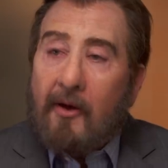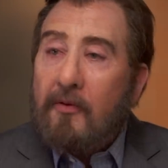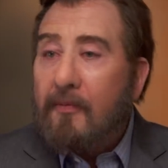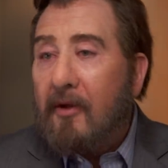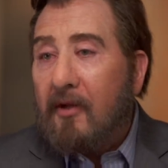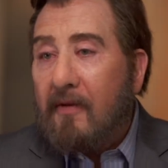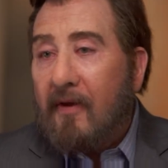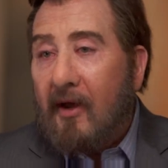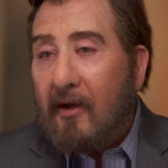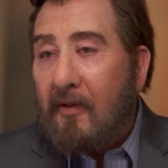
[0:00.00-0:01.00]
I was being
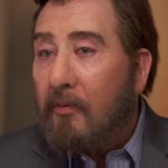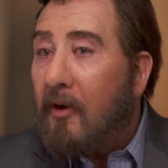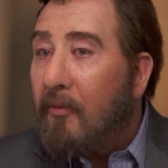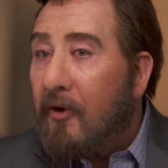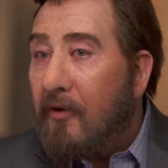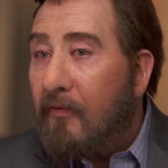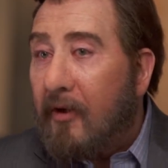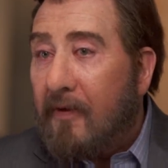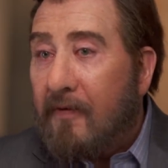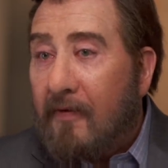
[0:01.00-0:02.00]
attacked. The memory of
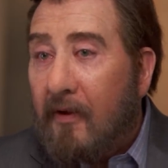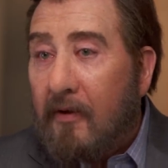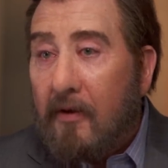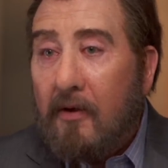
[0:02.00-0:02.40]
my son,